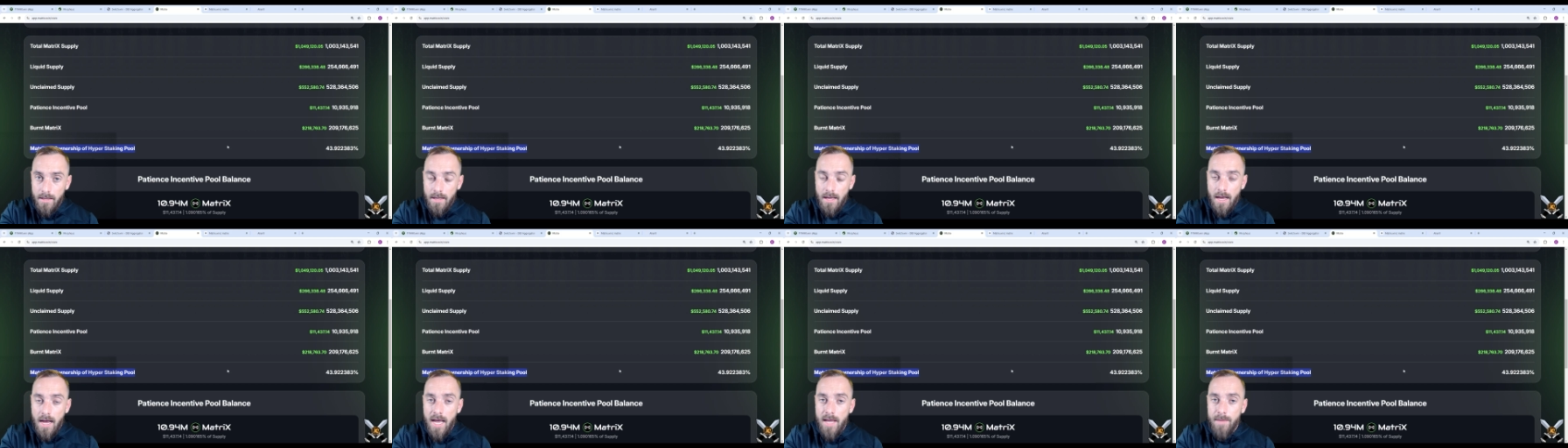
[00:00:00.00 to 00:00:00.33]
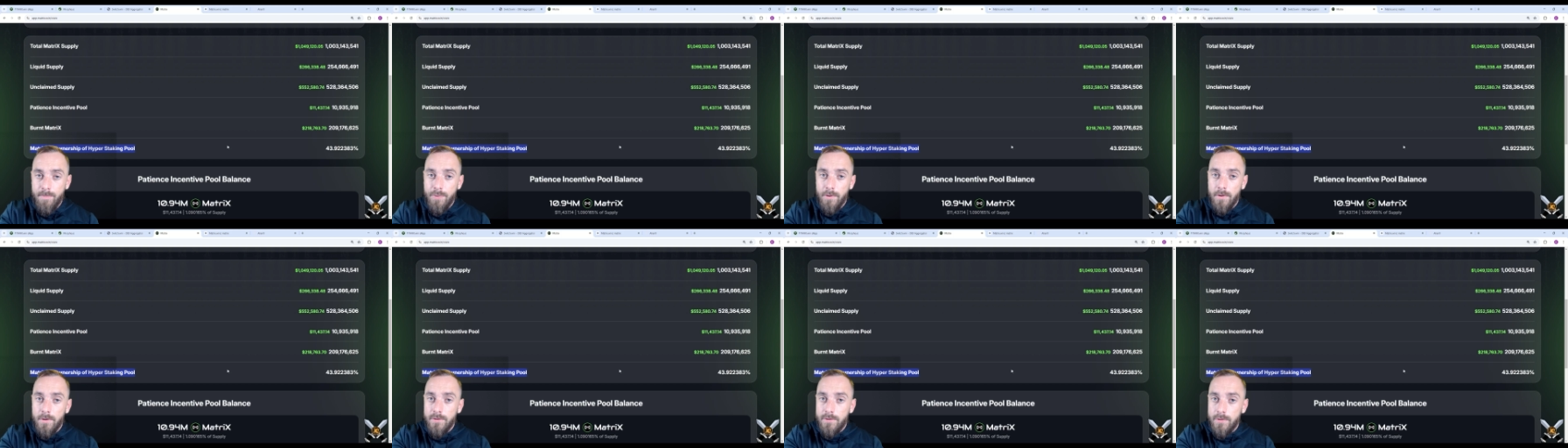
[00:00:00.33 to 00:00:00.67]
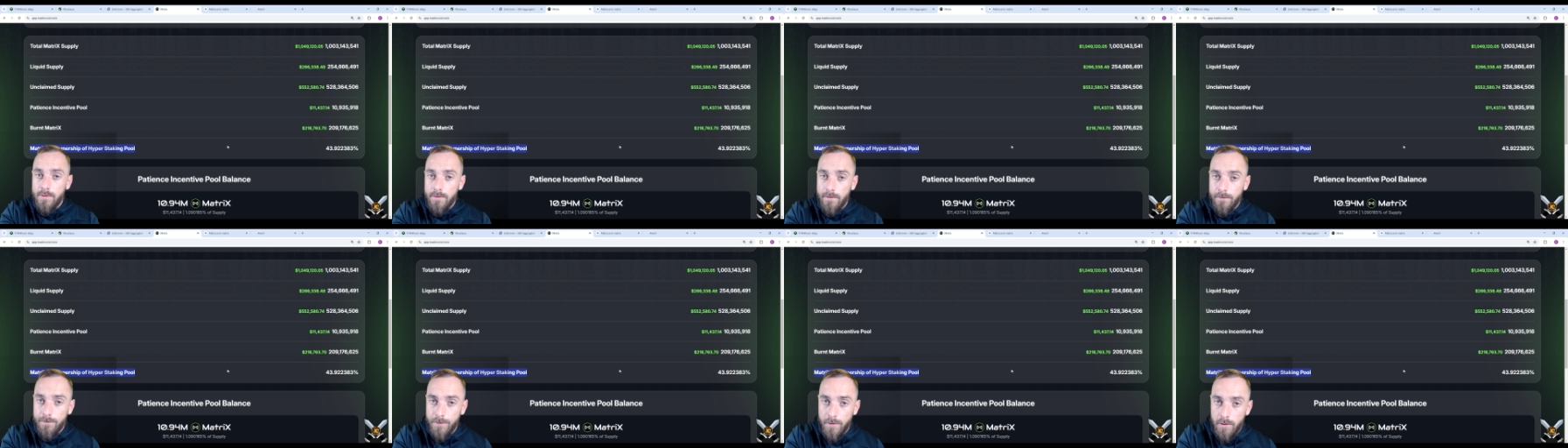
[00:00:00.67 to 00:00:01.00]
Hyper into
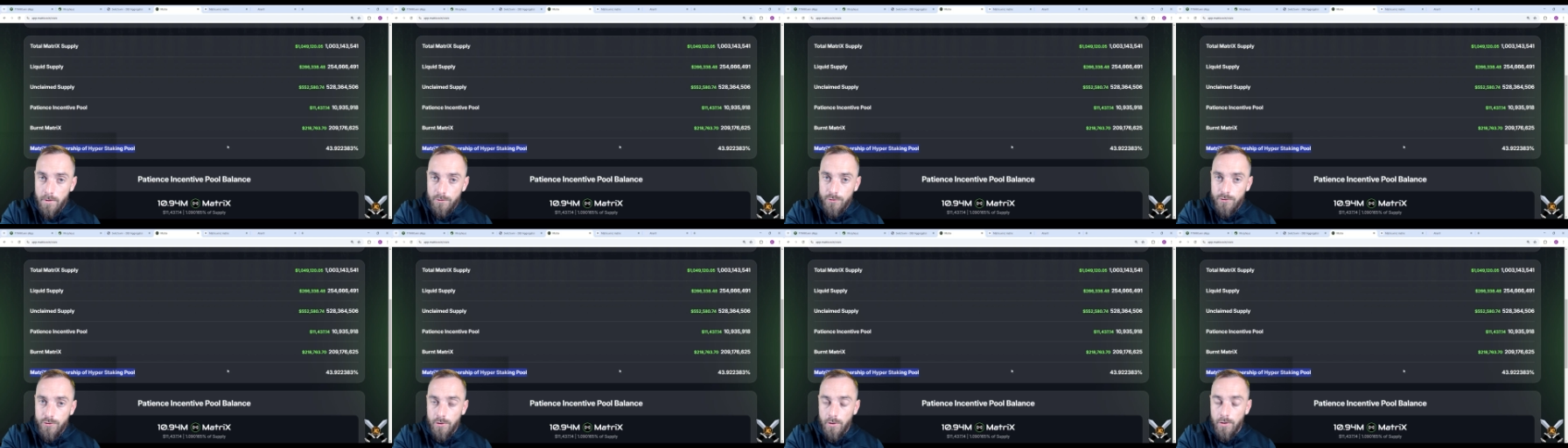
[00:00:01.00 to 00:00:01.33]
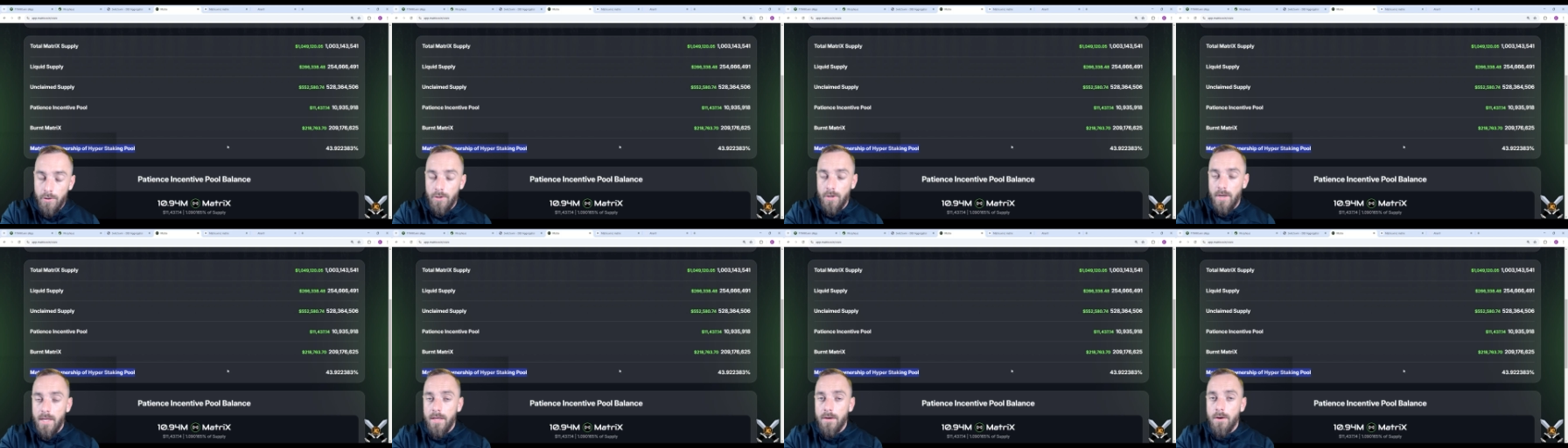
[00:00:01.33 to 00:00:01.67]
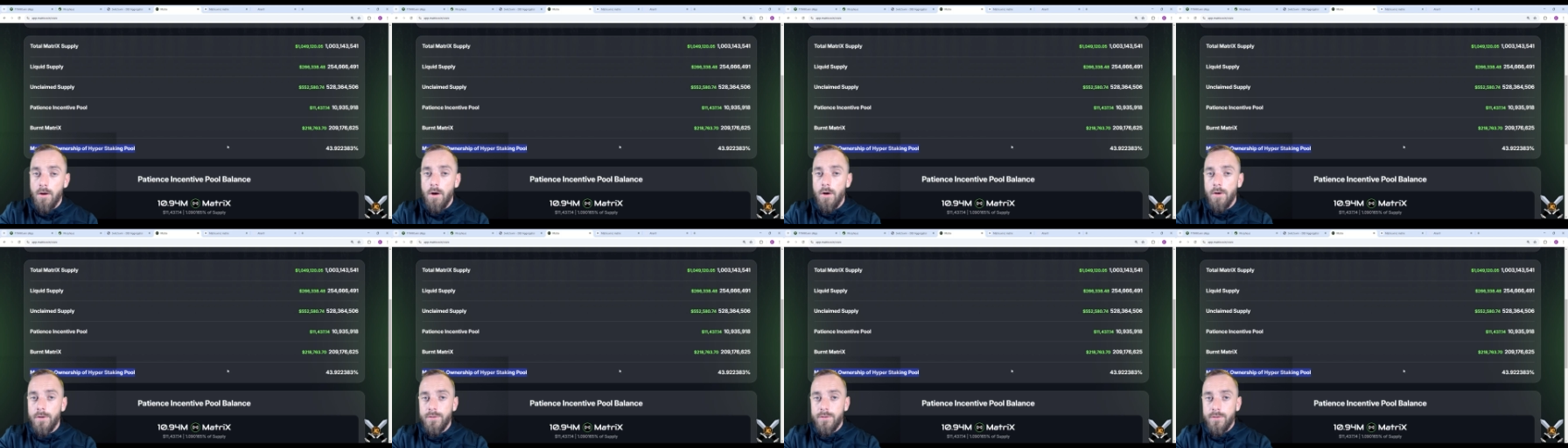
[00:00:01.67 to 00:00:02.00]
the future and
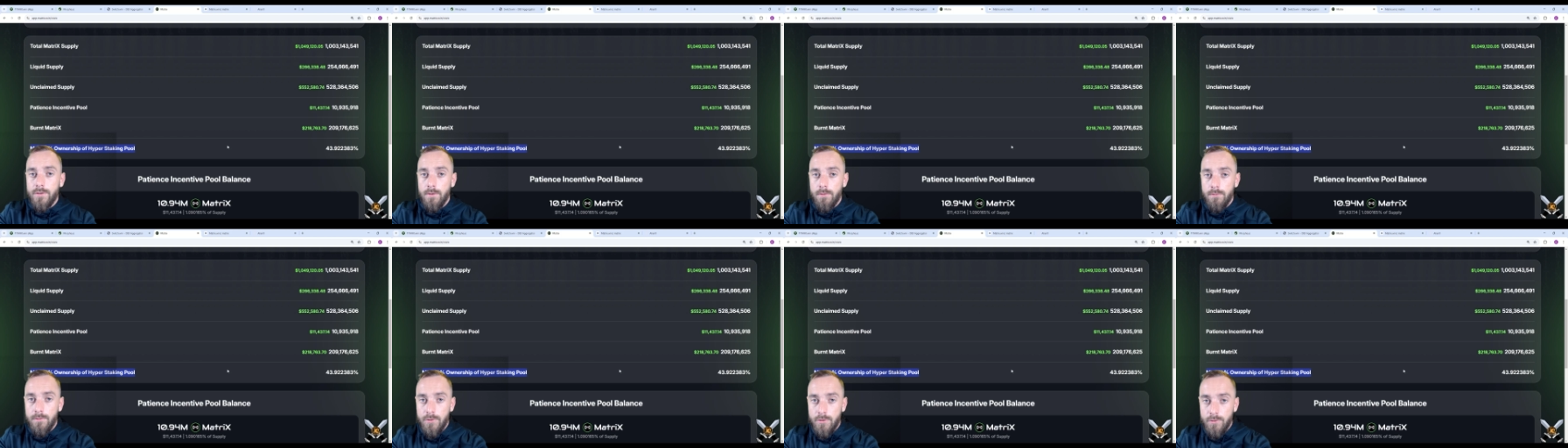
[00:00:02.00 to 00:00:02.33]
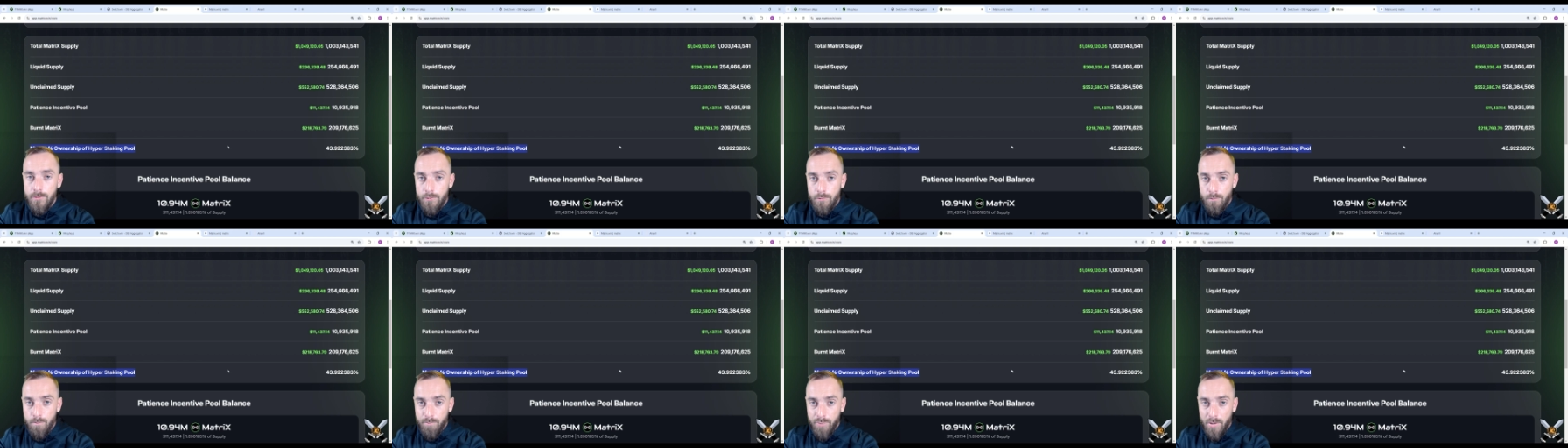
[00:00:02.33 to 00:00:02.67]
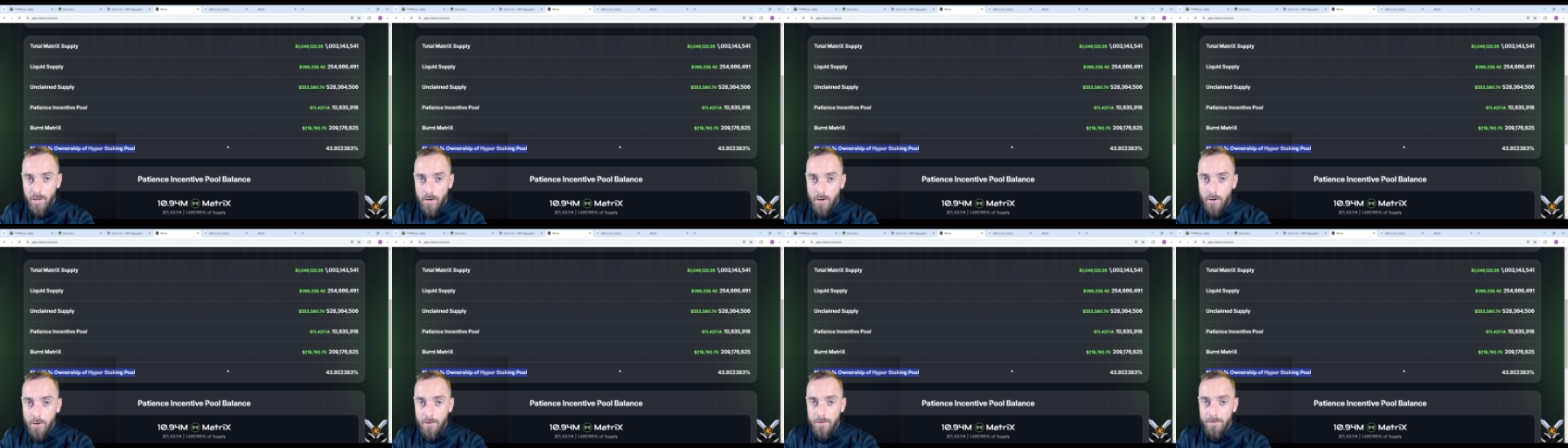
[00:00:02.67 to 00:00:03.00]
also to
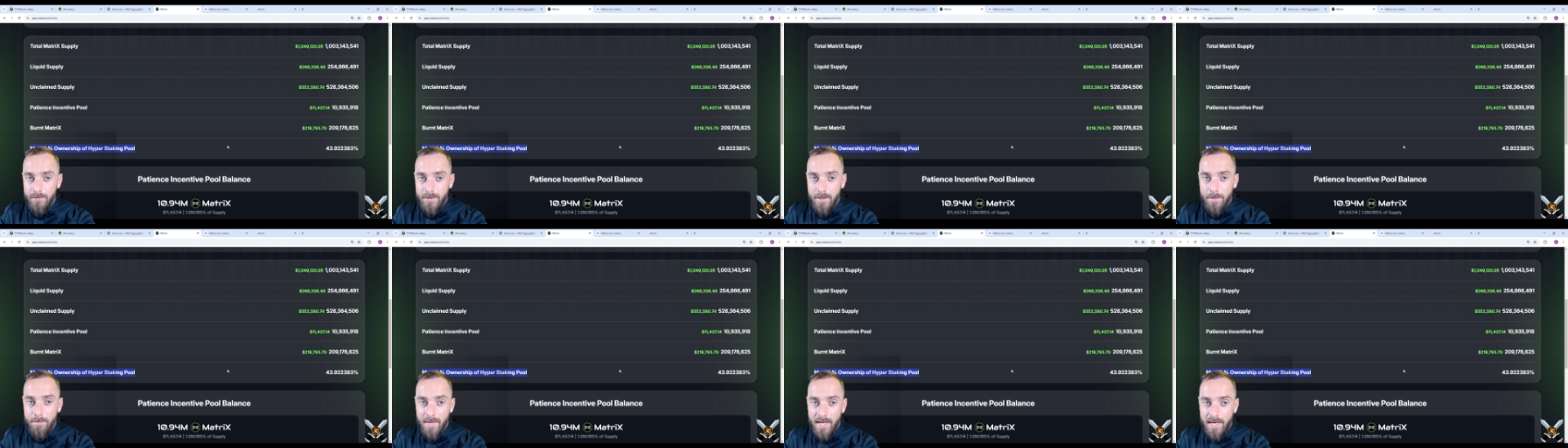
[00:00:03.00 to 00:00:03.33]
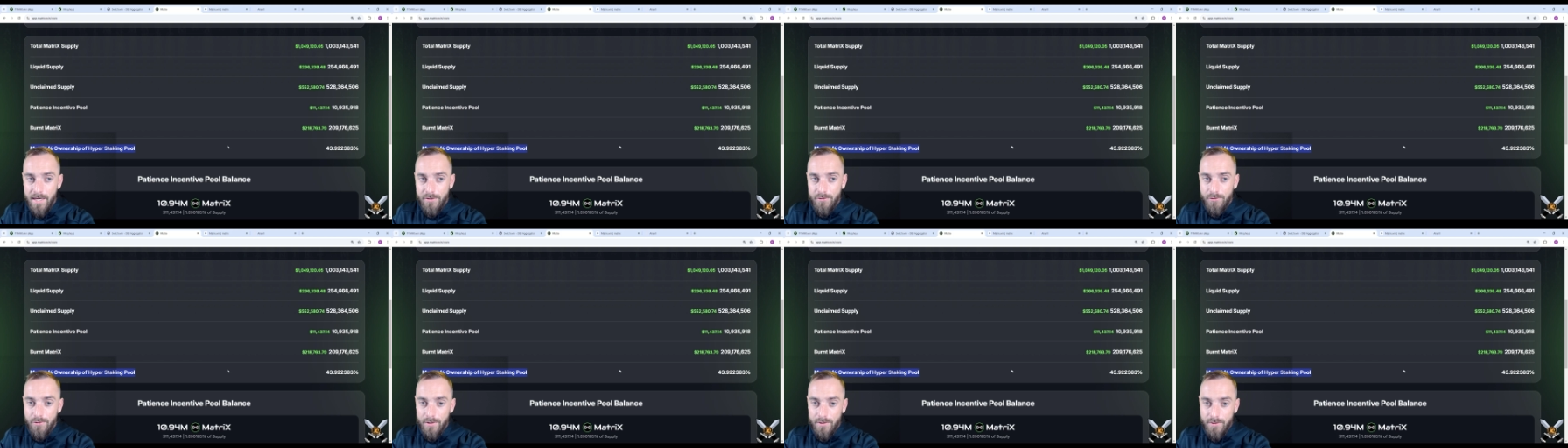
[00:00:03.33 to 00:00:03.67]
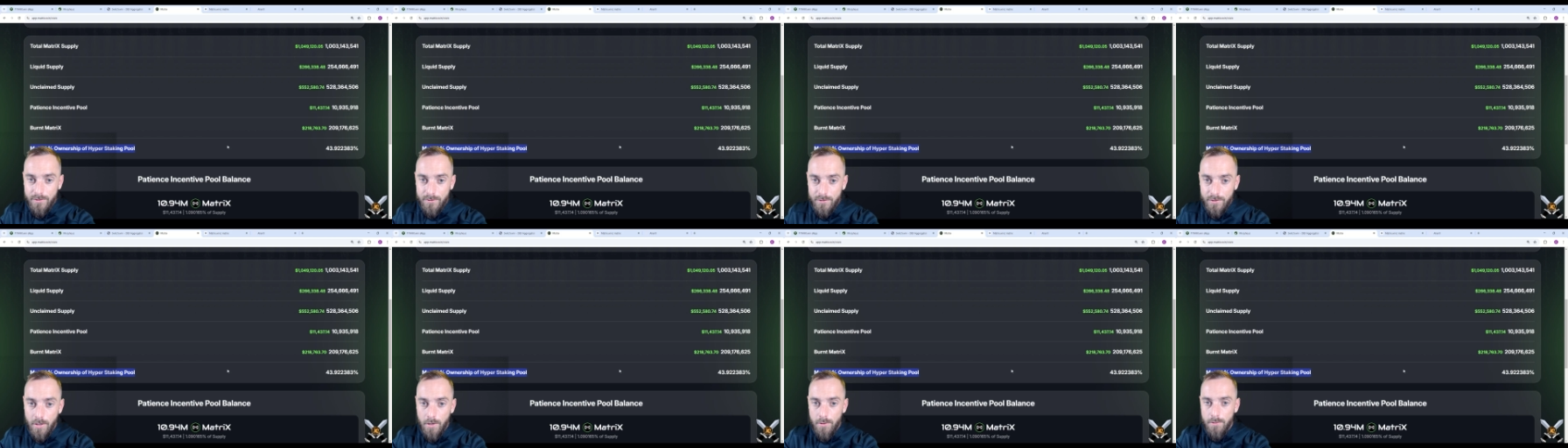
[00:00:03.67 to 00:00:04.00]
burn the
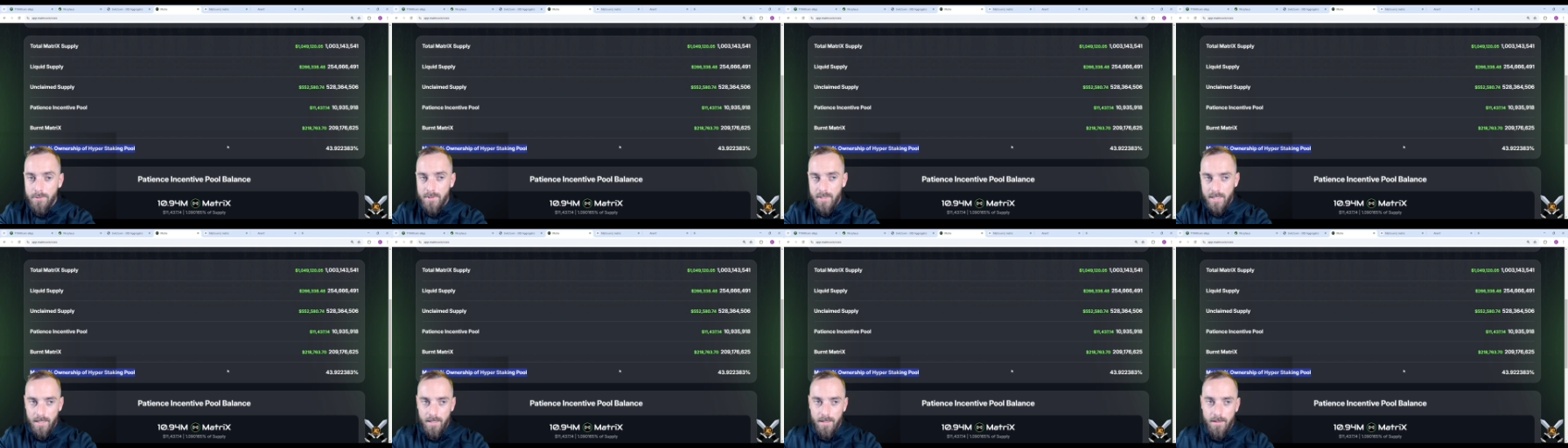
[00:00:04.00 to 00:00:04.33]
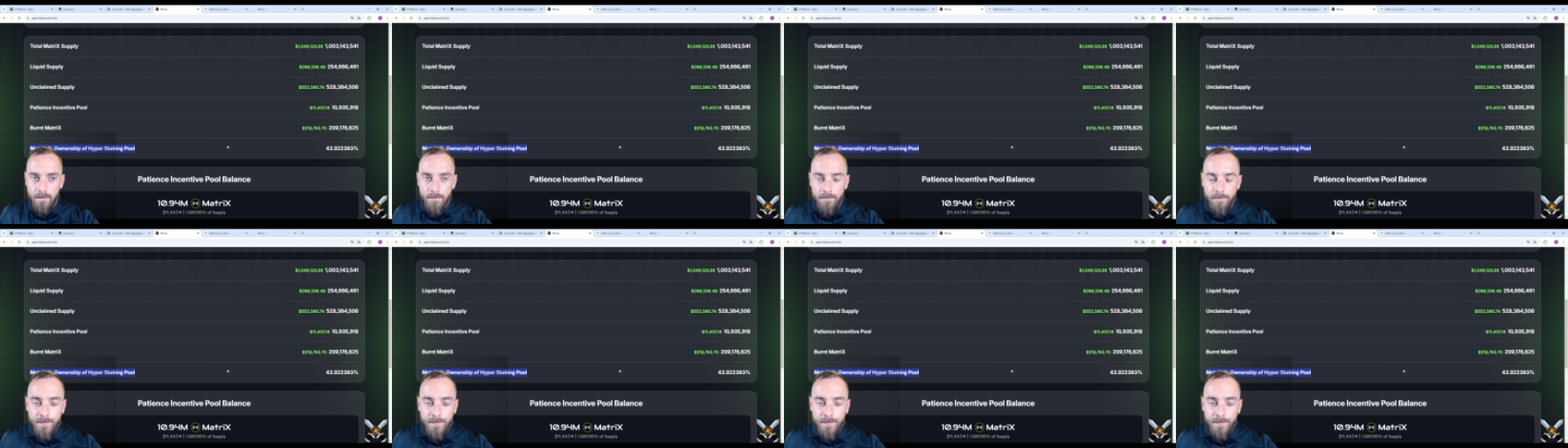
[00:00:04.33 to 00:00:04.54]
Matrix token.